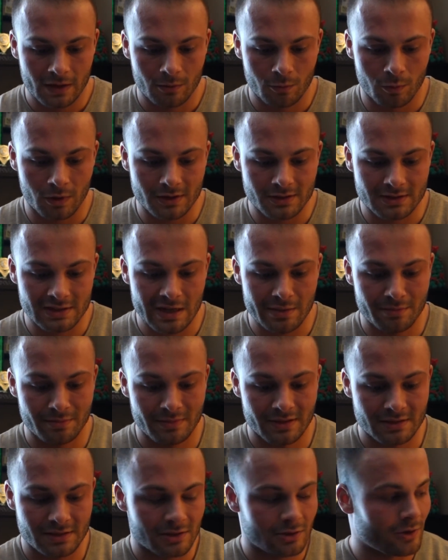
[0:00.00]
What
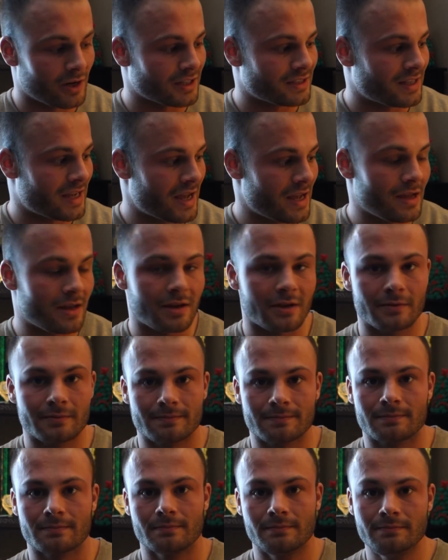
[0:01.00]
supplements do I take?
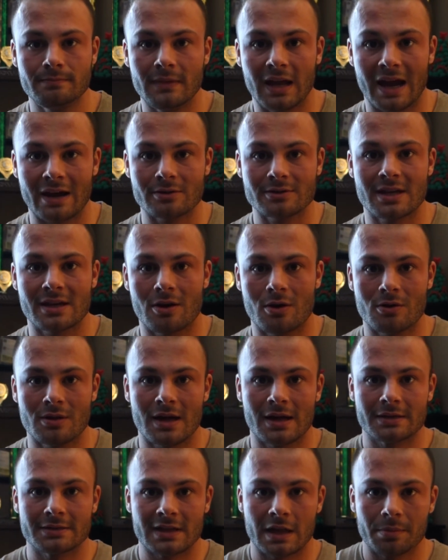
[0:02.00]
I don't take a whole
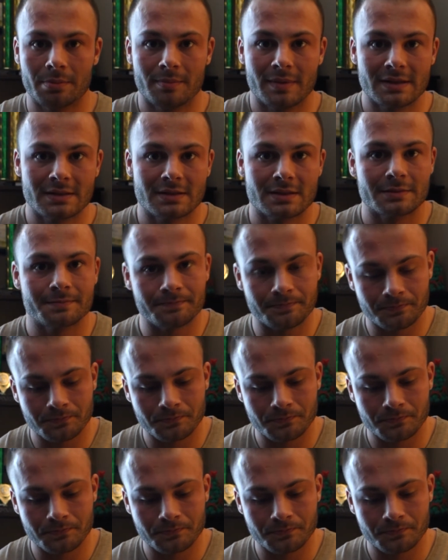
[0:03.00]
lot of supplements.